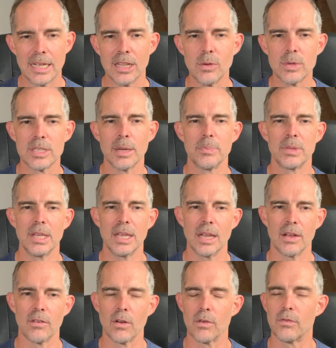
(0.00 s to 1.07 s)
dealing with
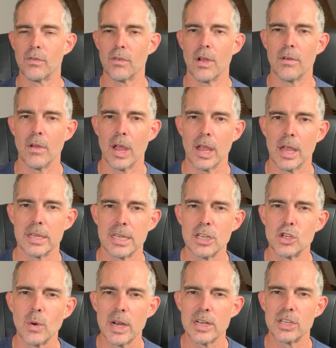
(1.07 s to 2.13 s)
something, a
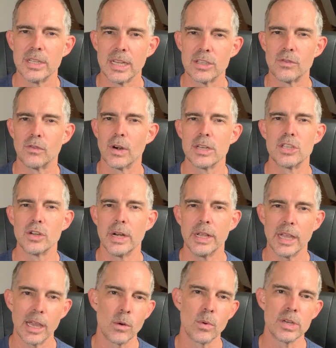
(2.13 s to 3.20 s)
situation that's
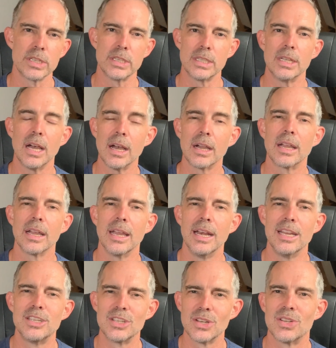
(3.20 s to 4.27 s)
frustrating, and we're stuck.
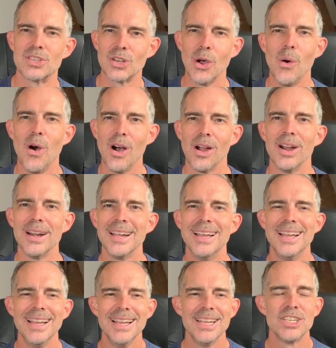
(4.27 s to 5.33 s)
And it's just so hard
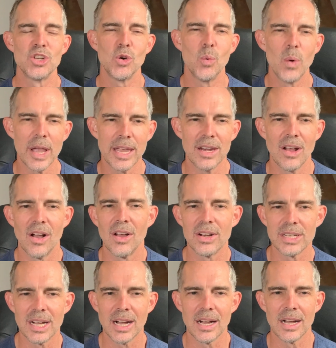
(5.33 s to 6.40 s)
to wait
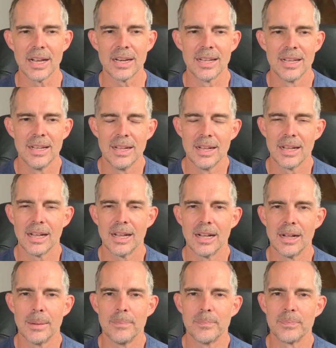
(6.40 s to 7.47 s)
on God.
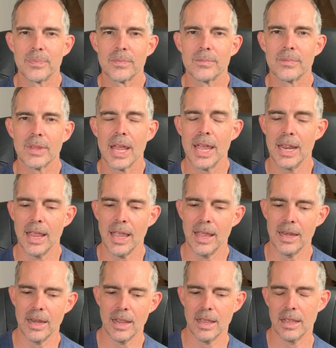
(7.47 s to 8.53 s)

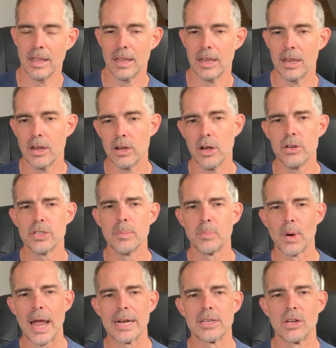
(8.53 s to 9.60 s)
And here's some
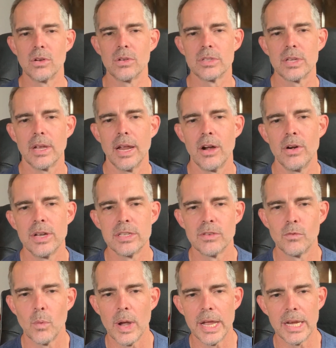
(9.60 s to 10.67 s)
practical areas
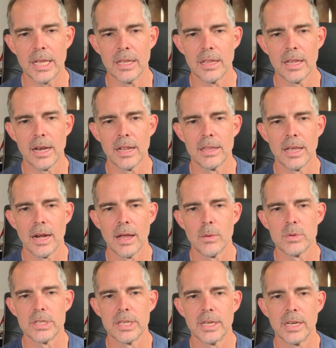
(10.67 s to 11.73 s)
of waiting that I
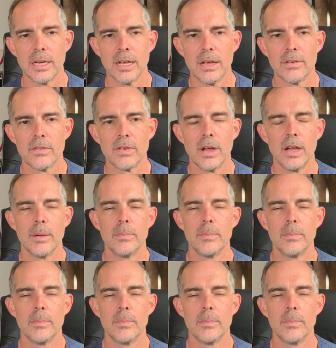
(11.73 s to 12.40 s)
was thinking of.